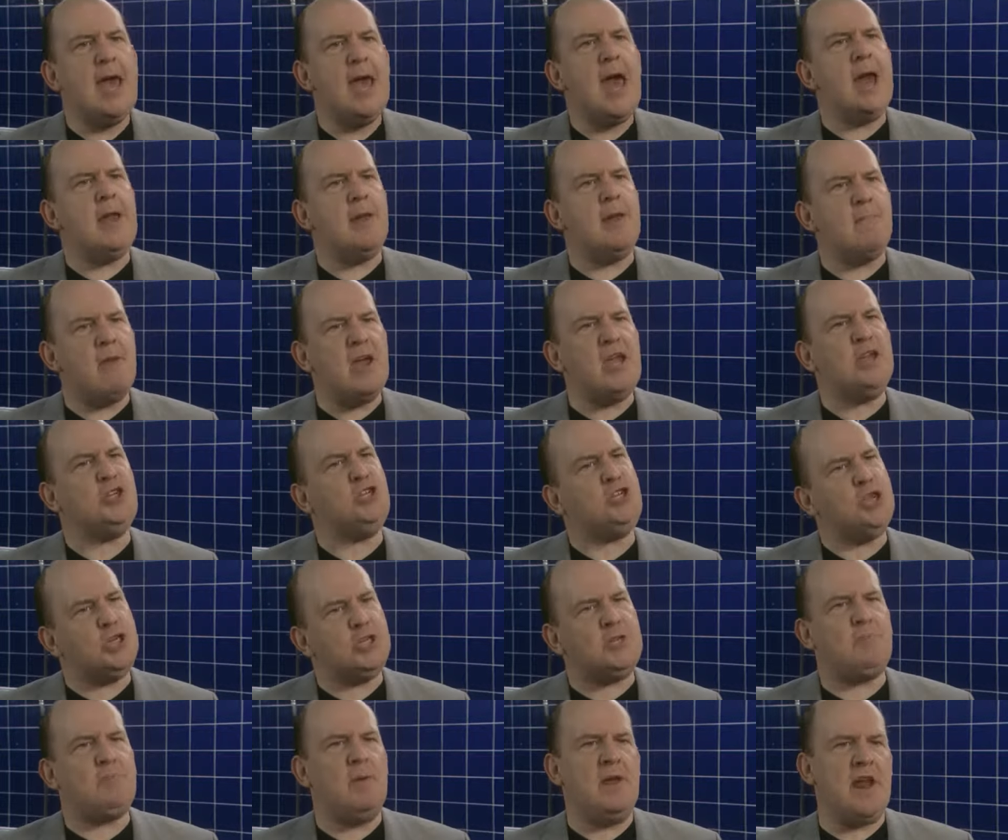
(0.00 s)
and it might
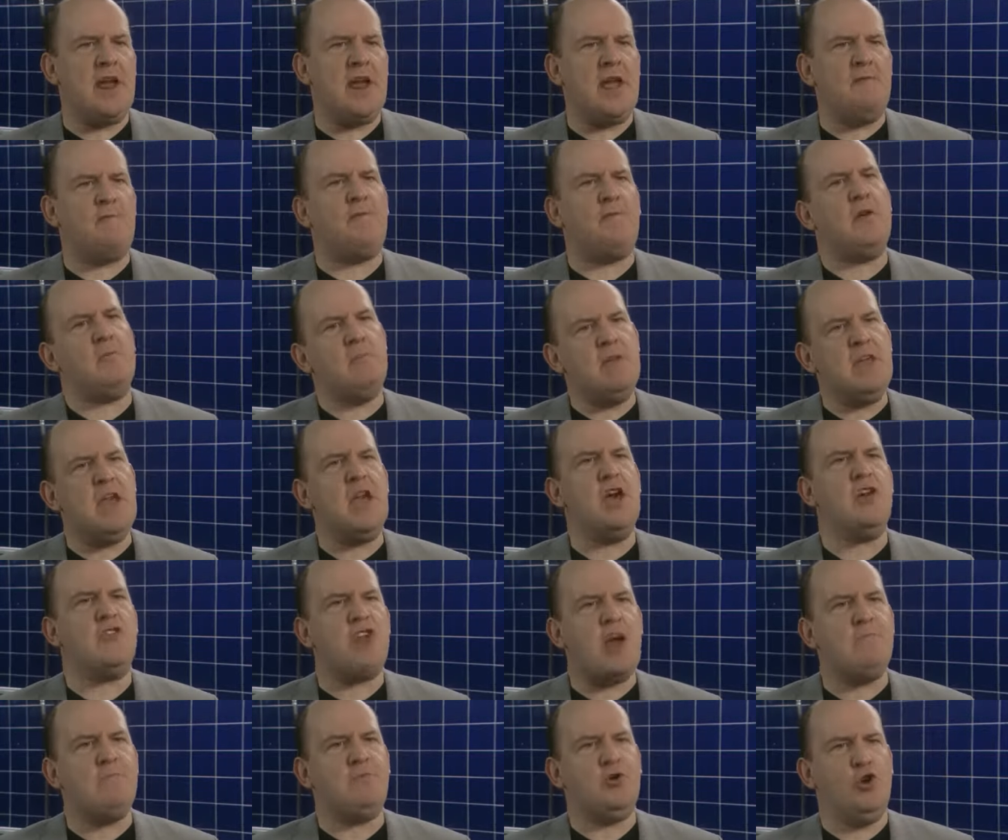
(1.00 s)
just be right for me to
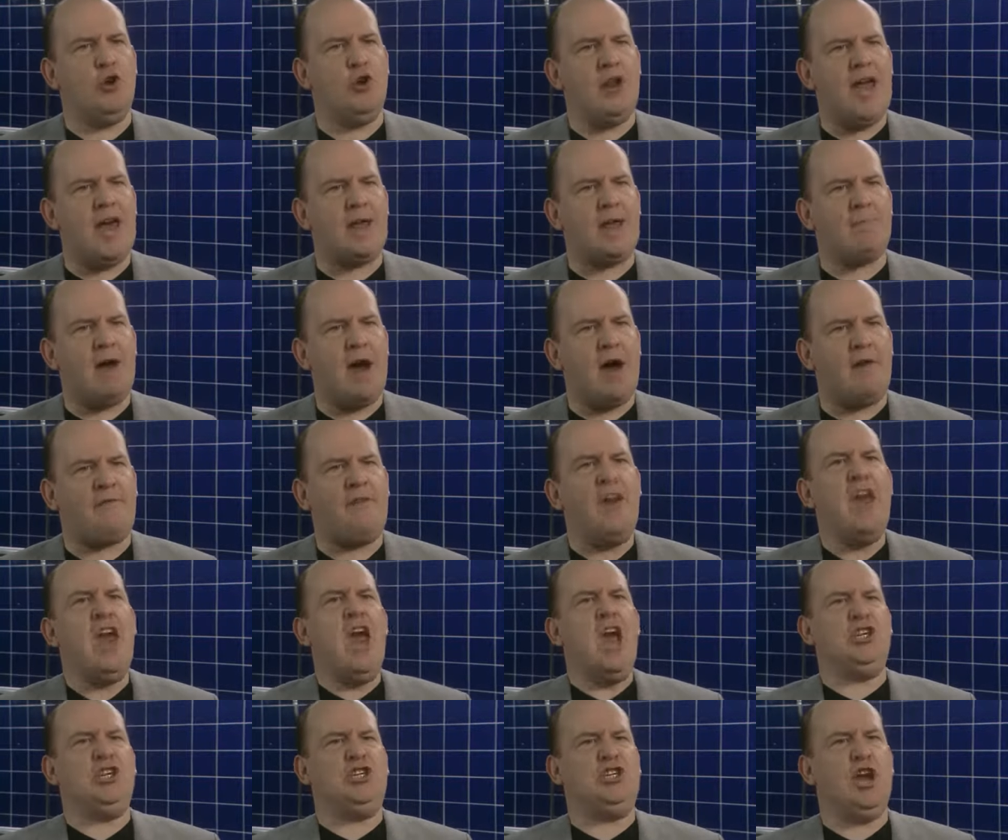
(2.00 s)
rip your arm off
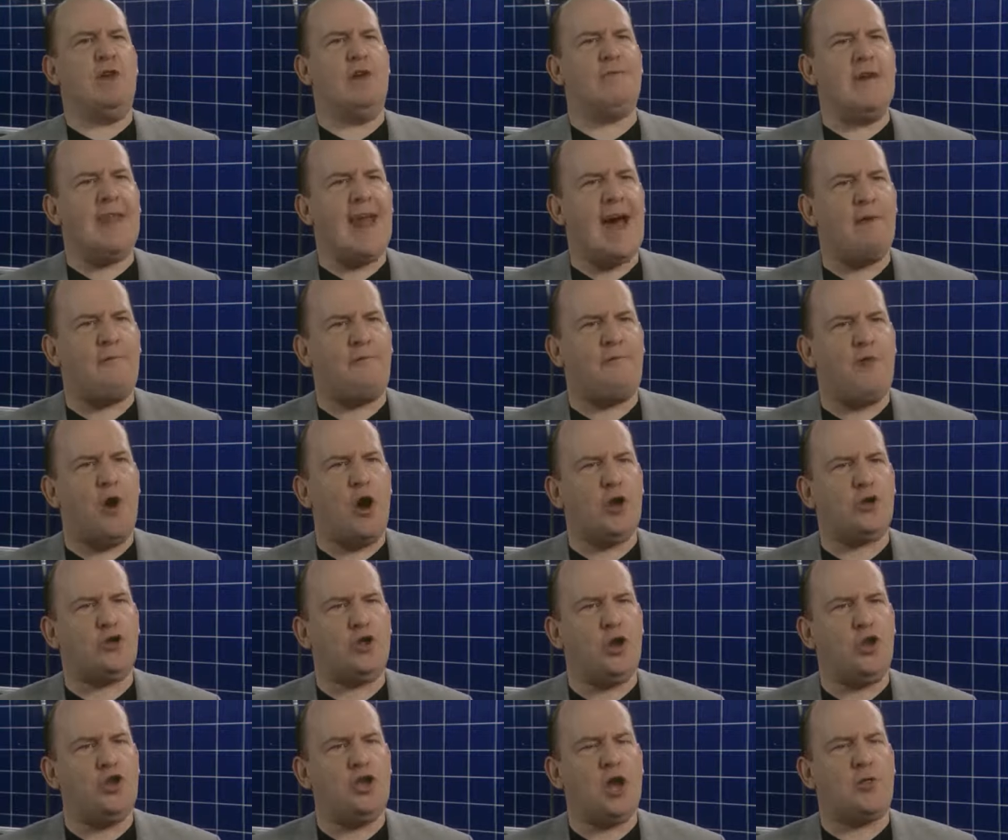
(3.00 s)
and shove it that far
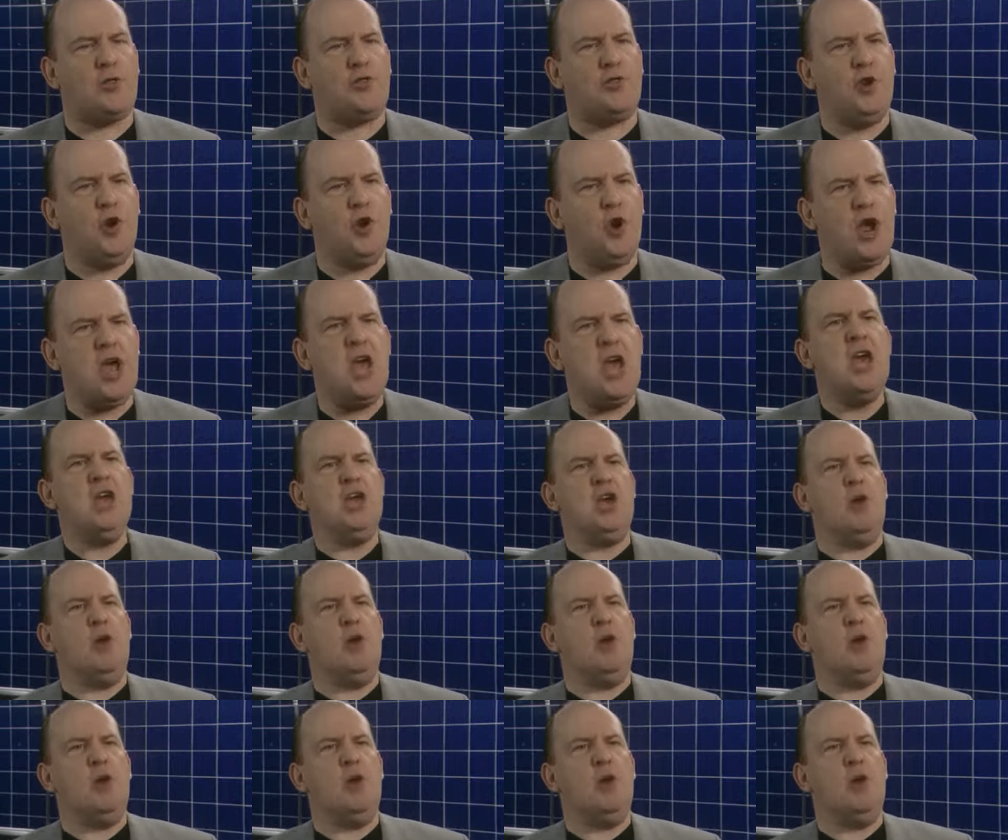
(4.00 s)
down your throat.